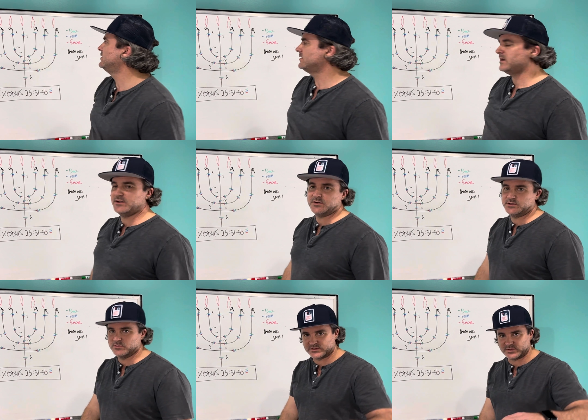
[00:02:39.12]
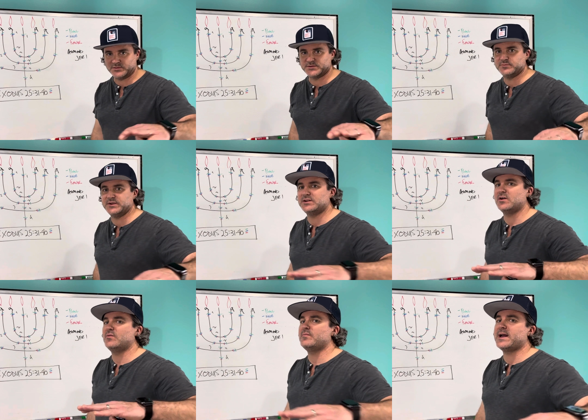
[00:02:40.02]
I know you were told there'd be no
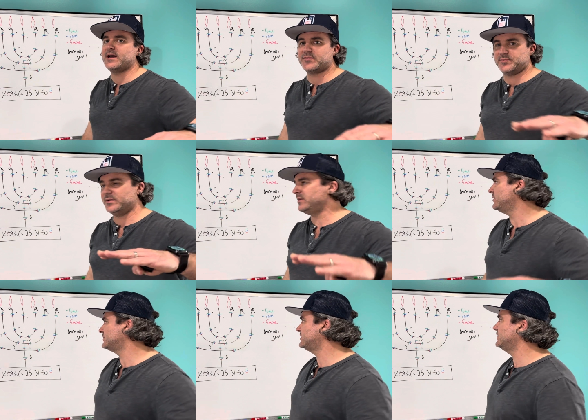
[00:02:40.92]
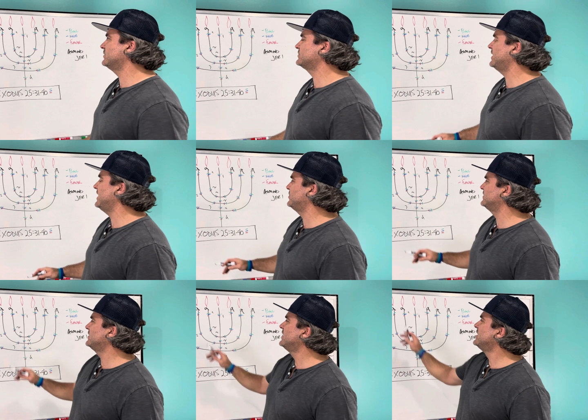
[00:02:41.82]
math, but here's what
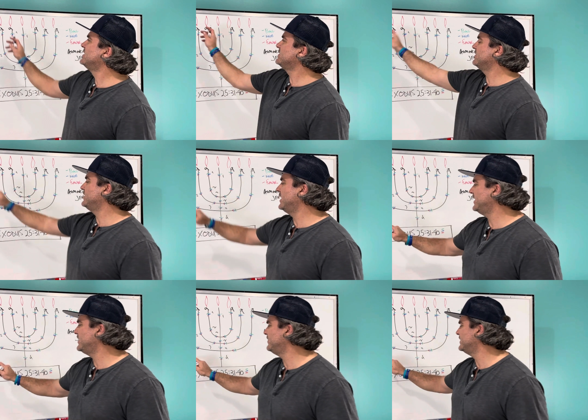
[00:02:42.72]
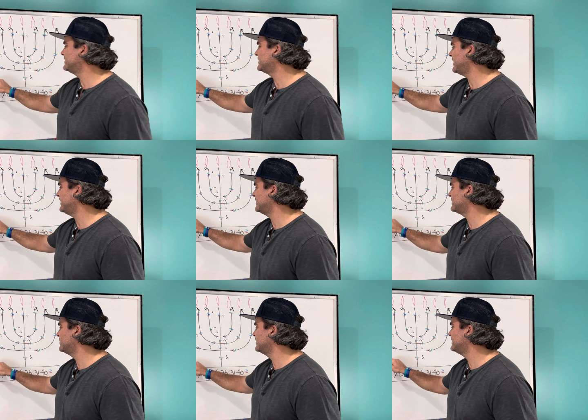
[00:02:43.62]
happens. You have 9 on this side. That's
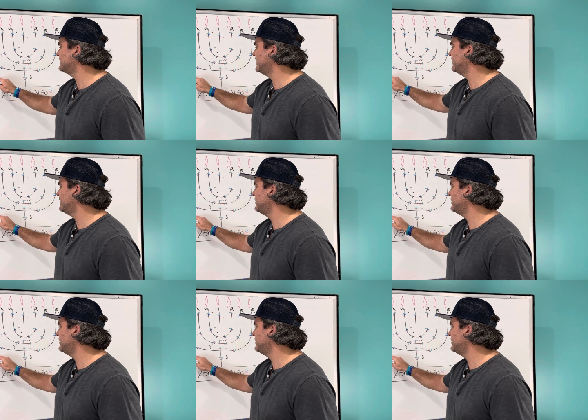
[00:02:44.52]
27.